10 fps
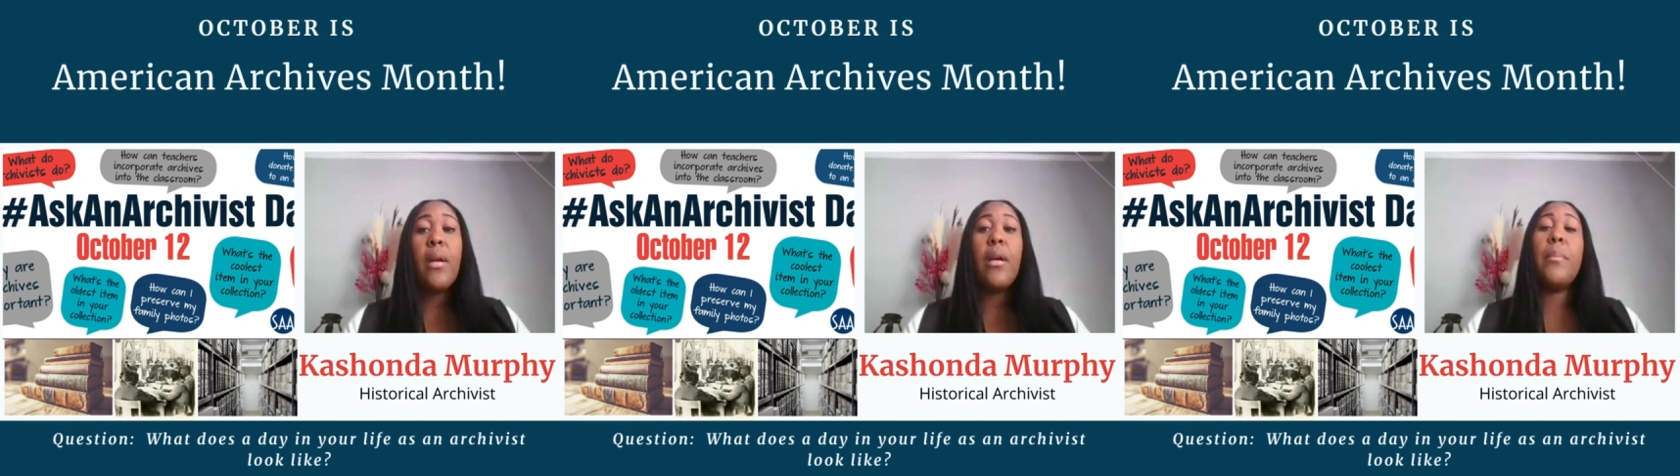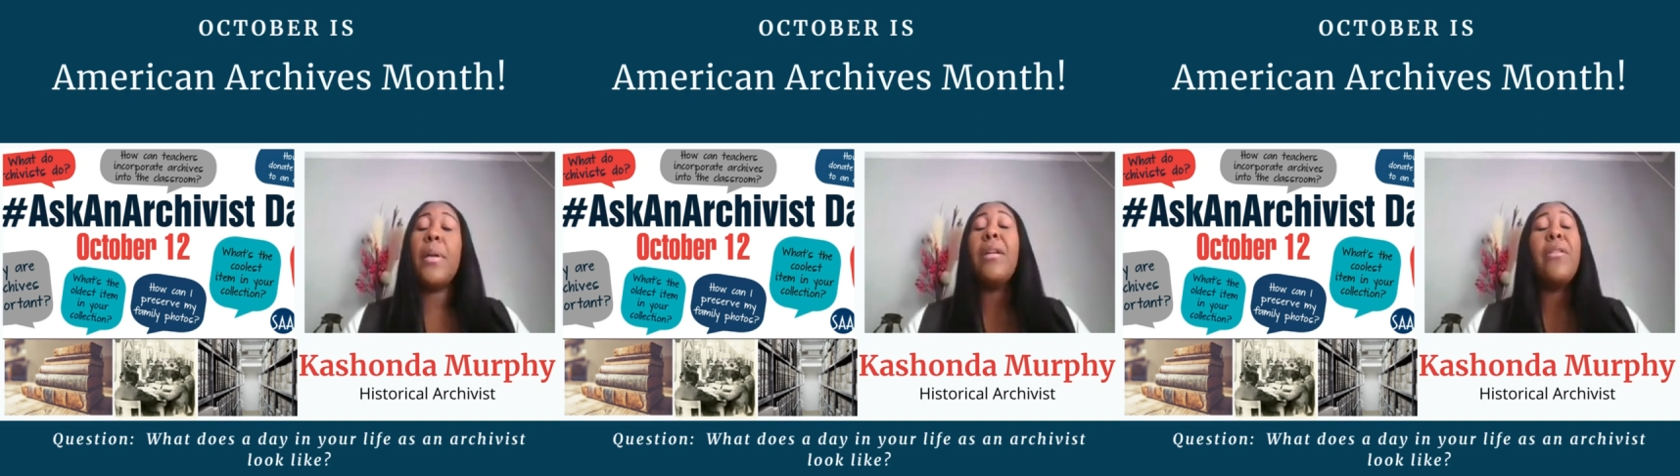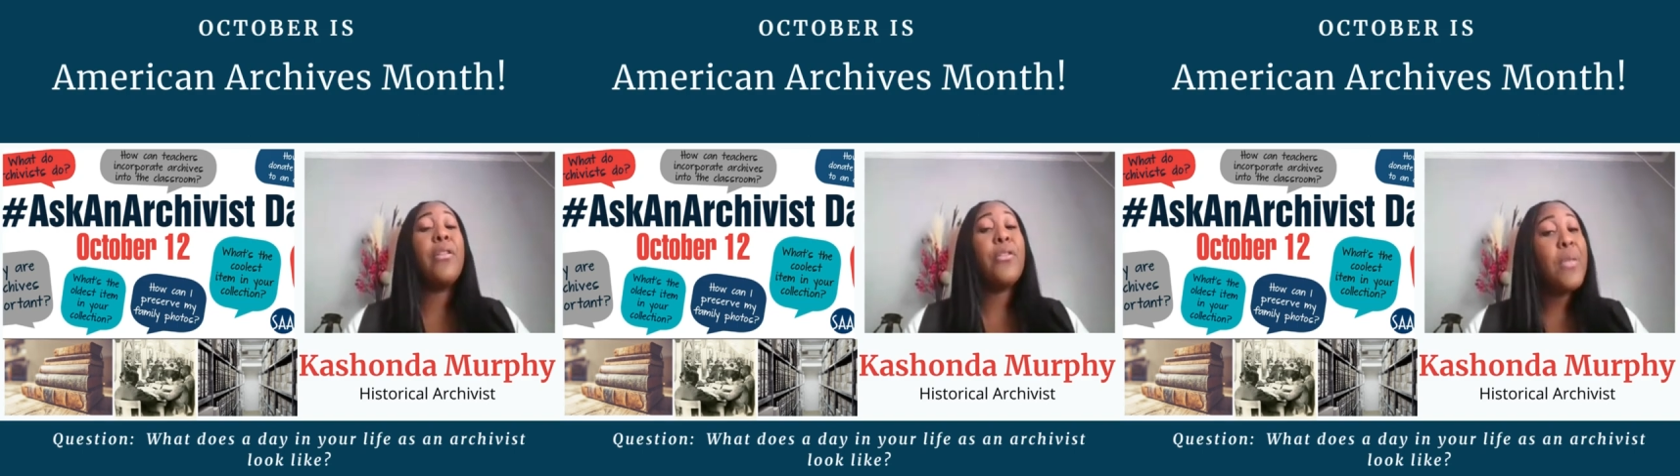
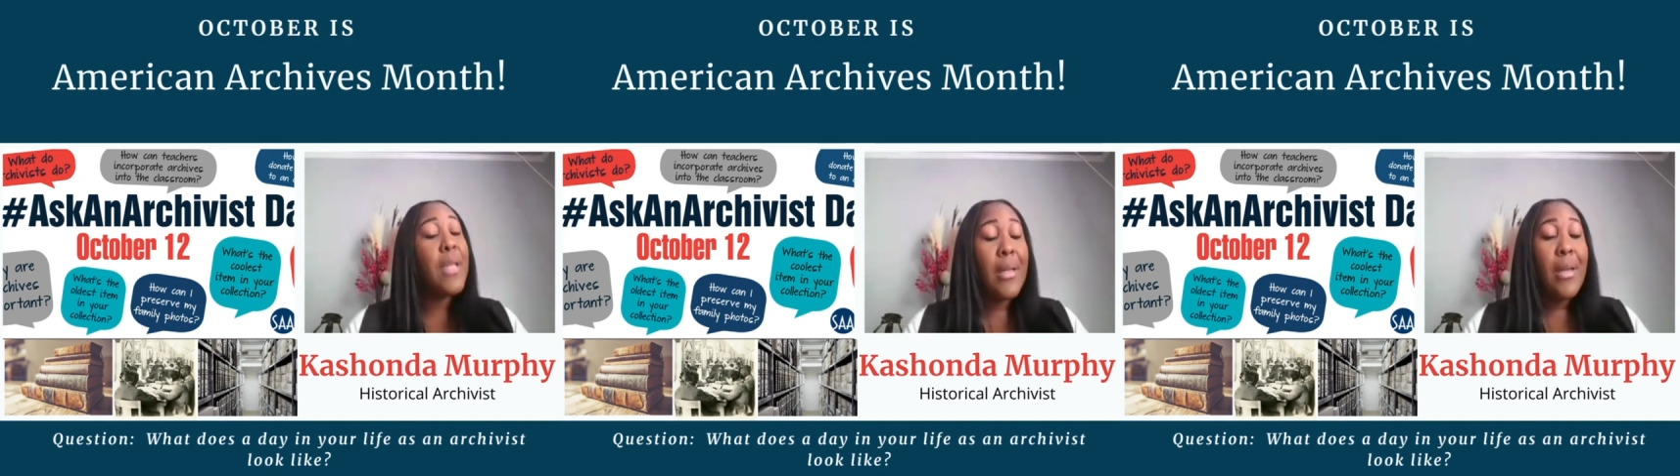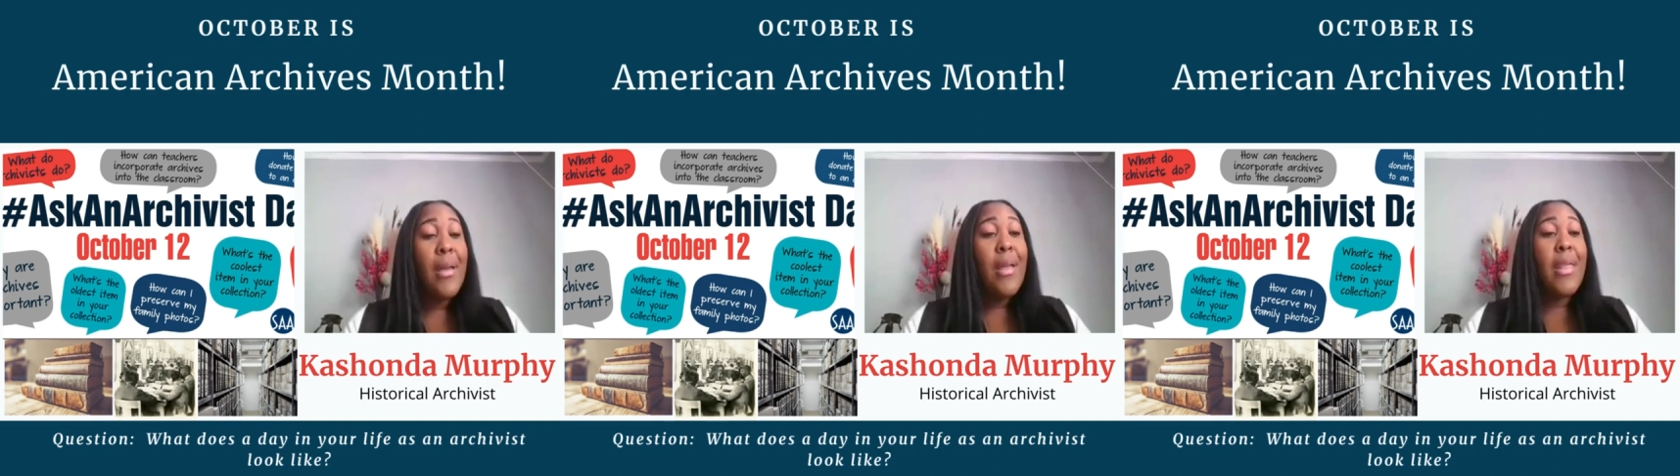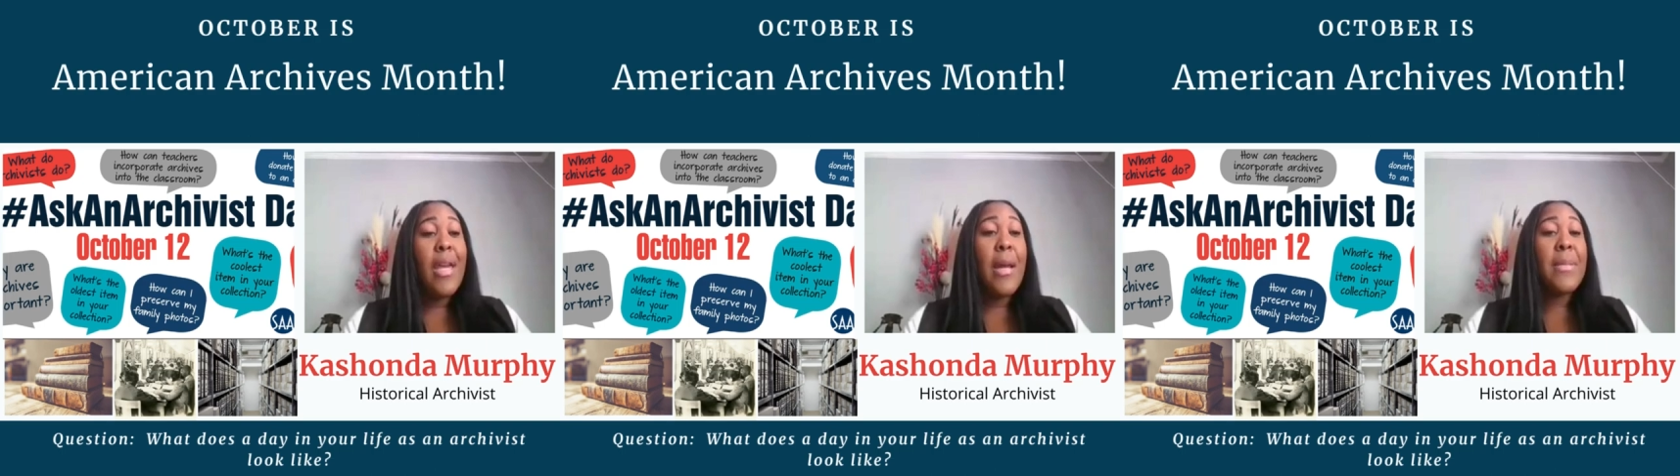Another duty
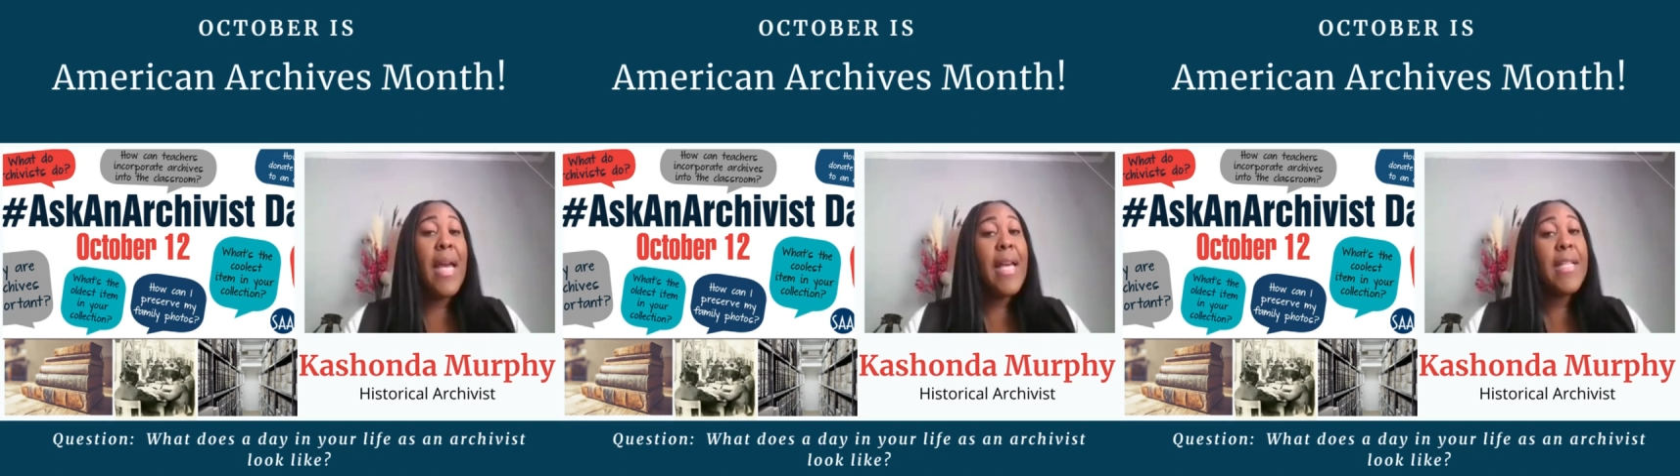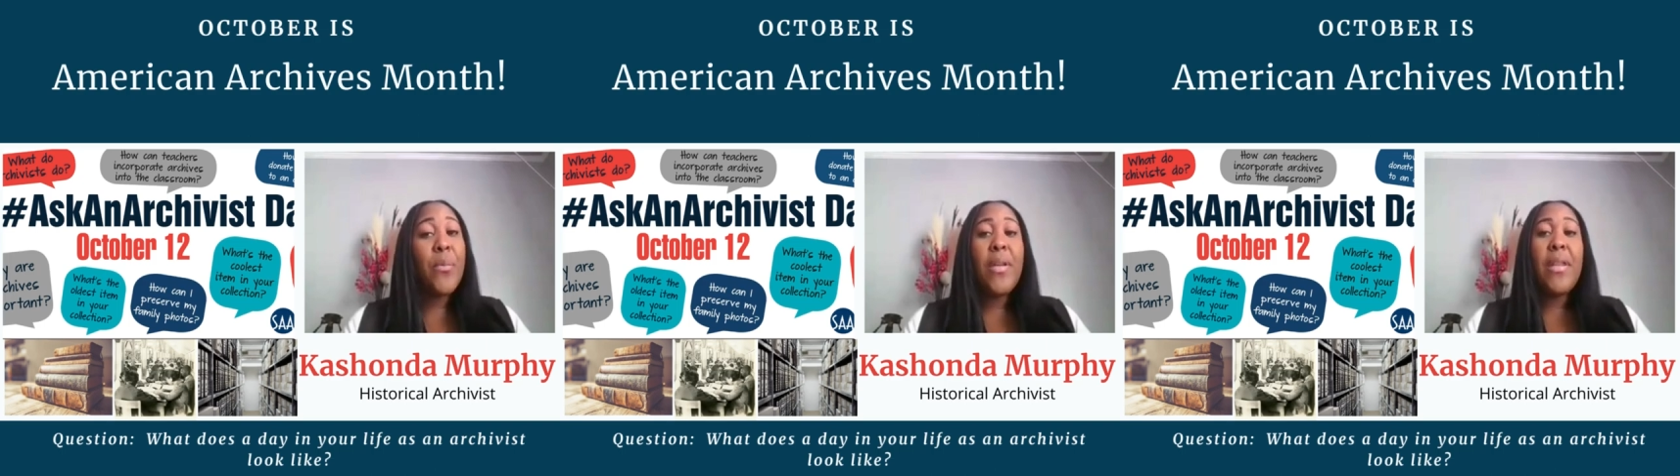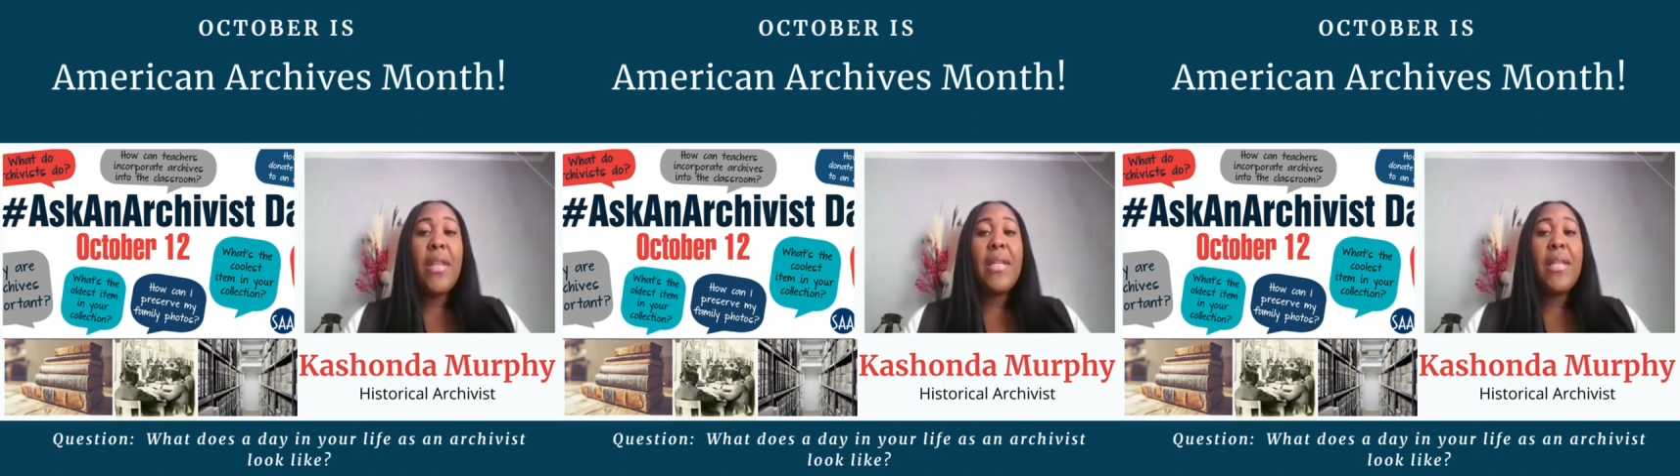that I'm tasked with